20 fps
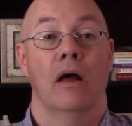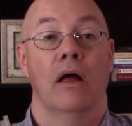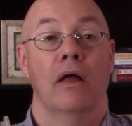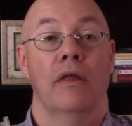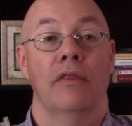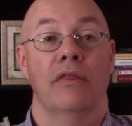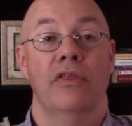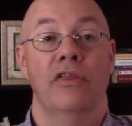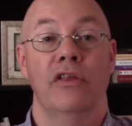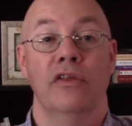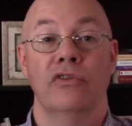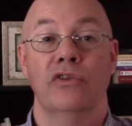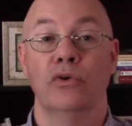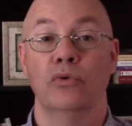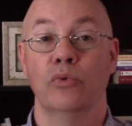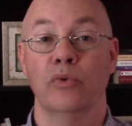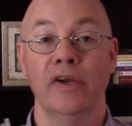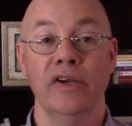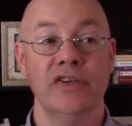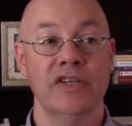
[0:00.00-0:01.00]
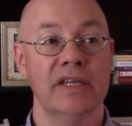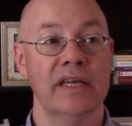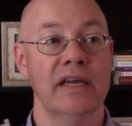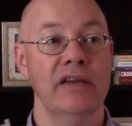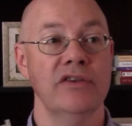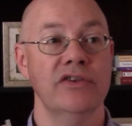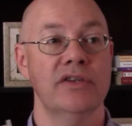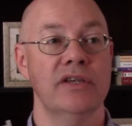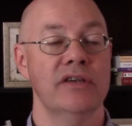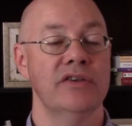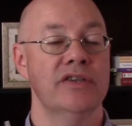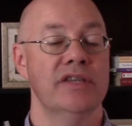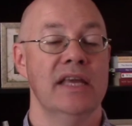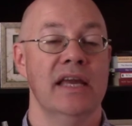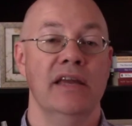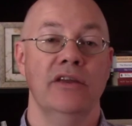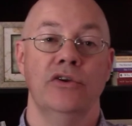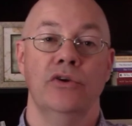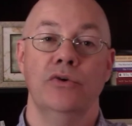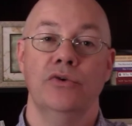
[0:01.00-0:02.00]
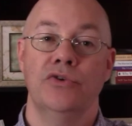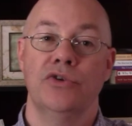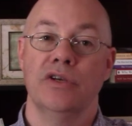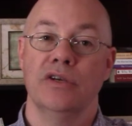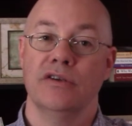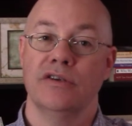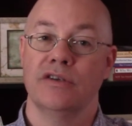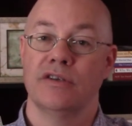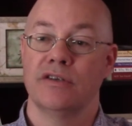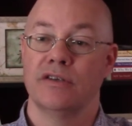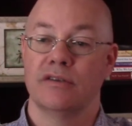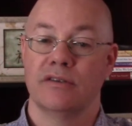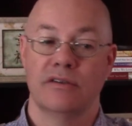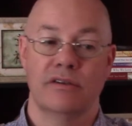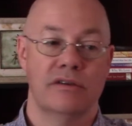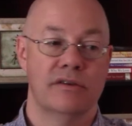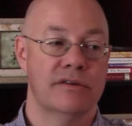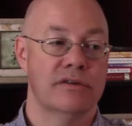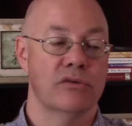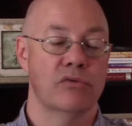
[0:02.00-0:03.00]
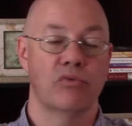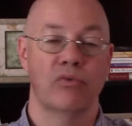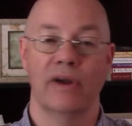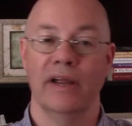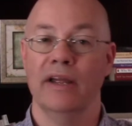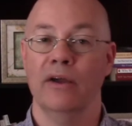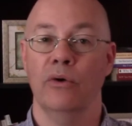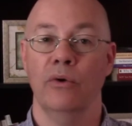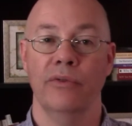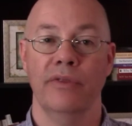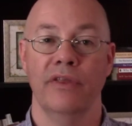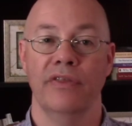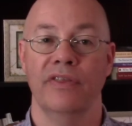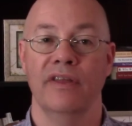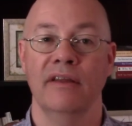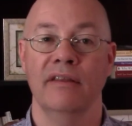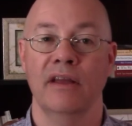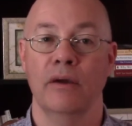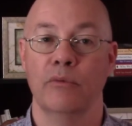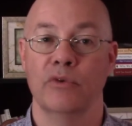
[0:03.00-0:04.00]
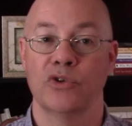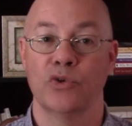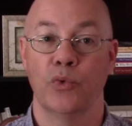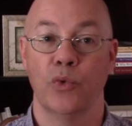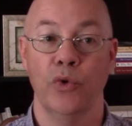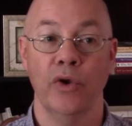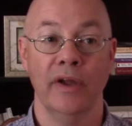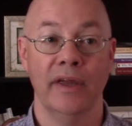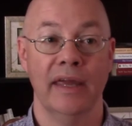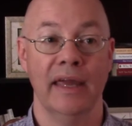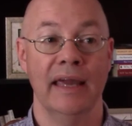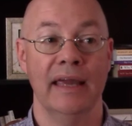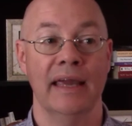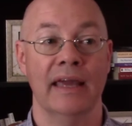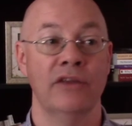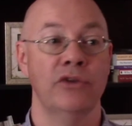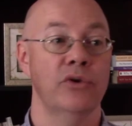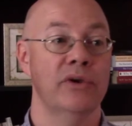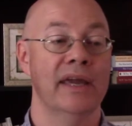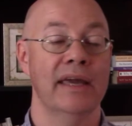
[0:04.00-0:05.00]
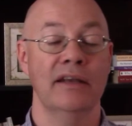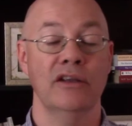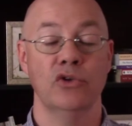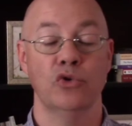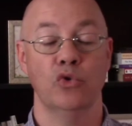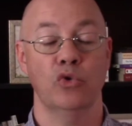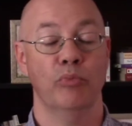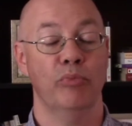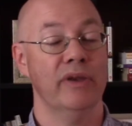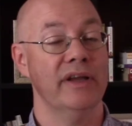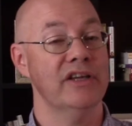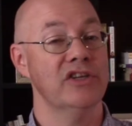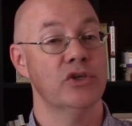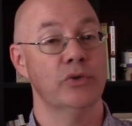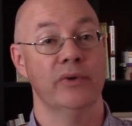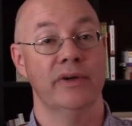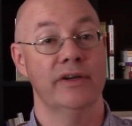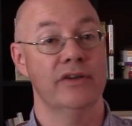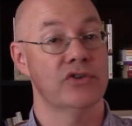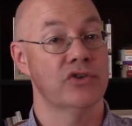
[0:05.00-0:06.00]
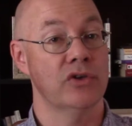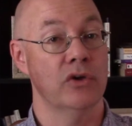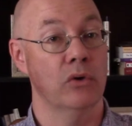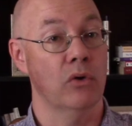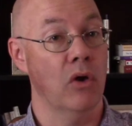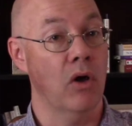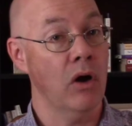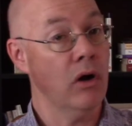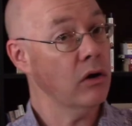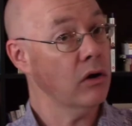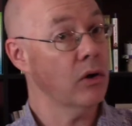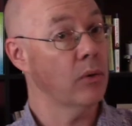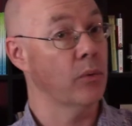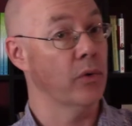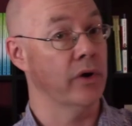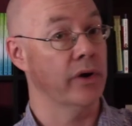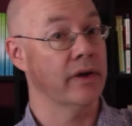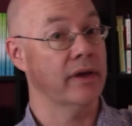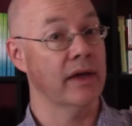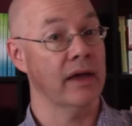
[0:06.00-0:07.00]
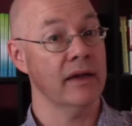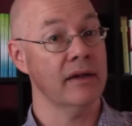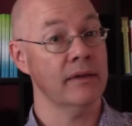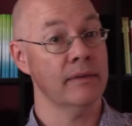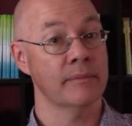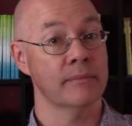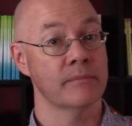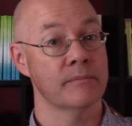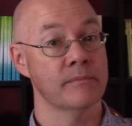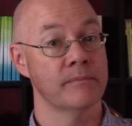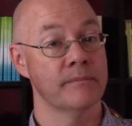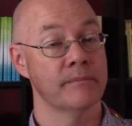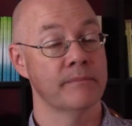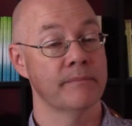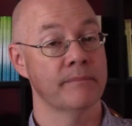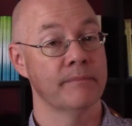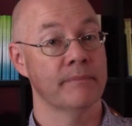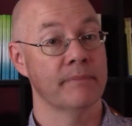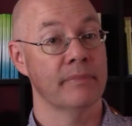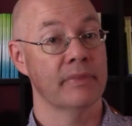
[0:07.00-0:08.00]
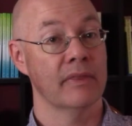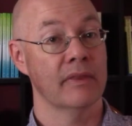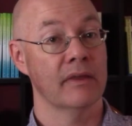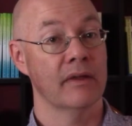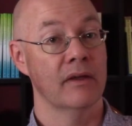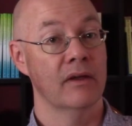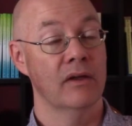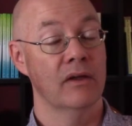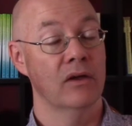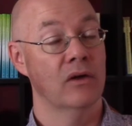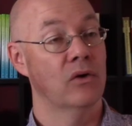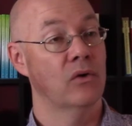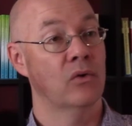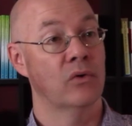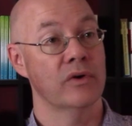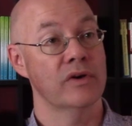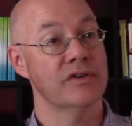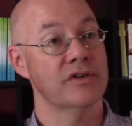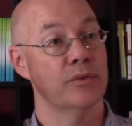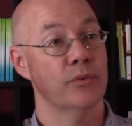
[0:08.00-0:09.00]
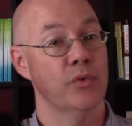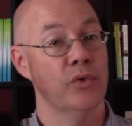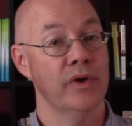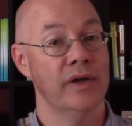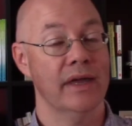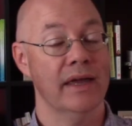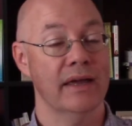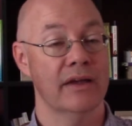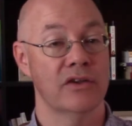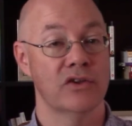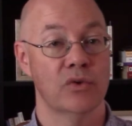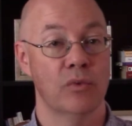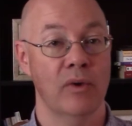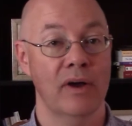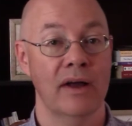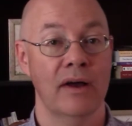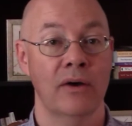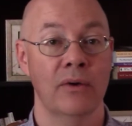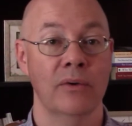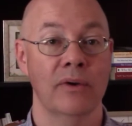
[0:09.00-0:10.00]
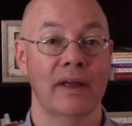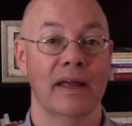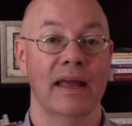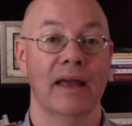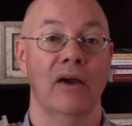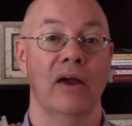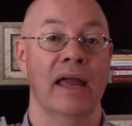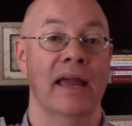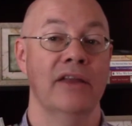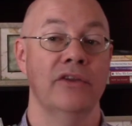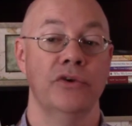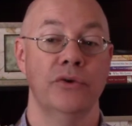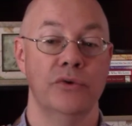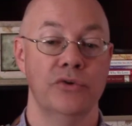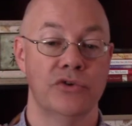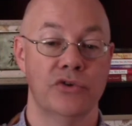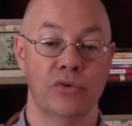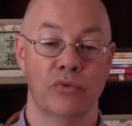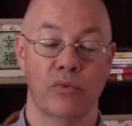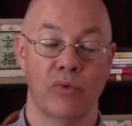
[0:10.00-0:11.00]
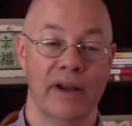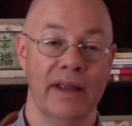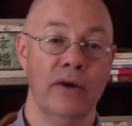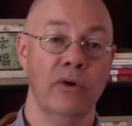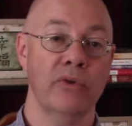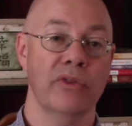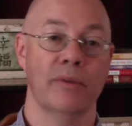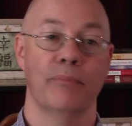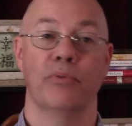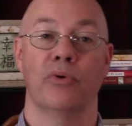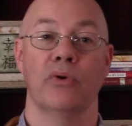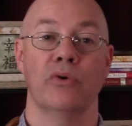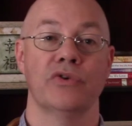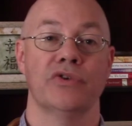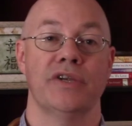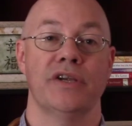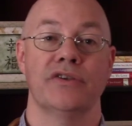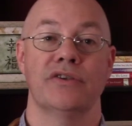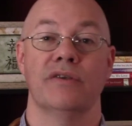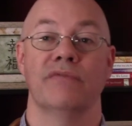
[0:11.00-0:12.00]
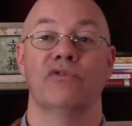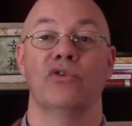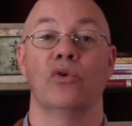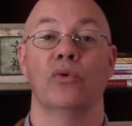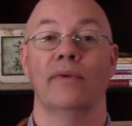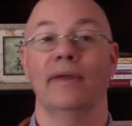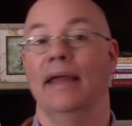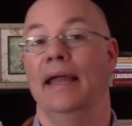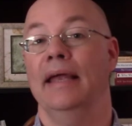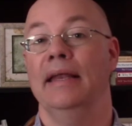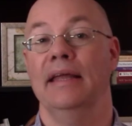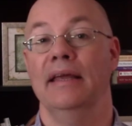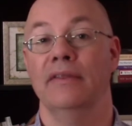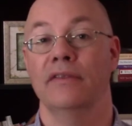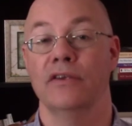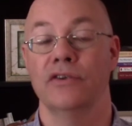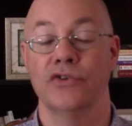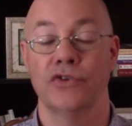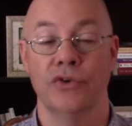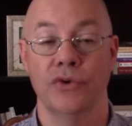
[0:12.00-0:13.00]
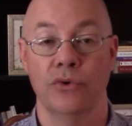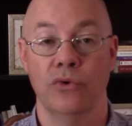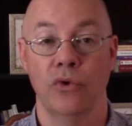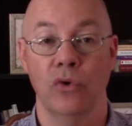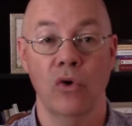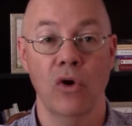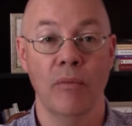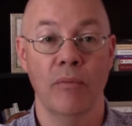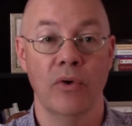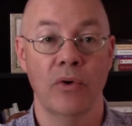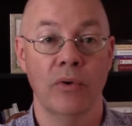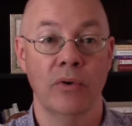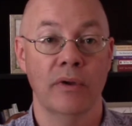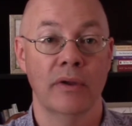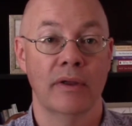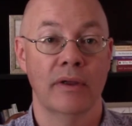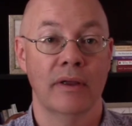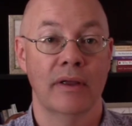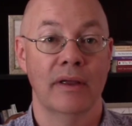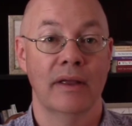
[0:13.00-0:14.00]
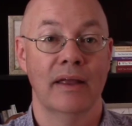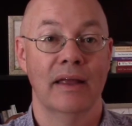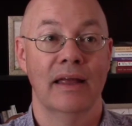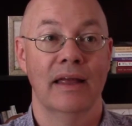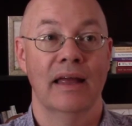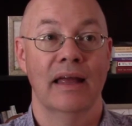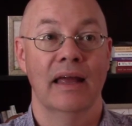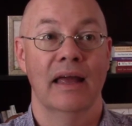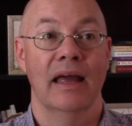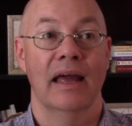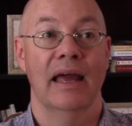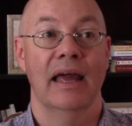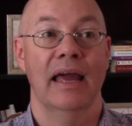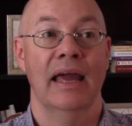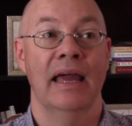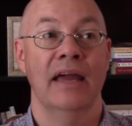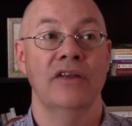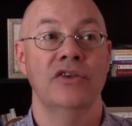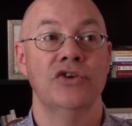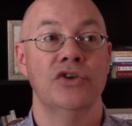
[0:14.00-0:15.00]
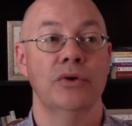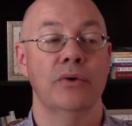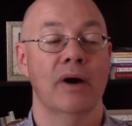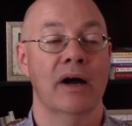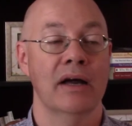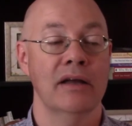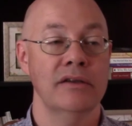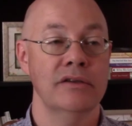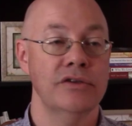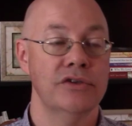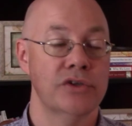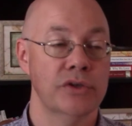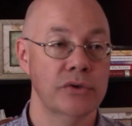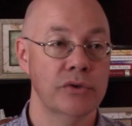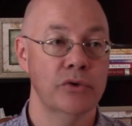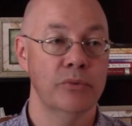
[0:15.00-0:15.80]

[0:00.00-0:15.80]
The risk is that you just derail the thing that was working, and you get up to a place where it is no longer working or isn't working as well, and you derail the process of creating this new normal, and you undo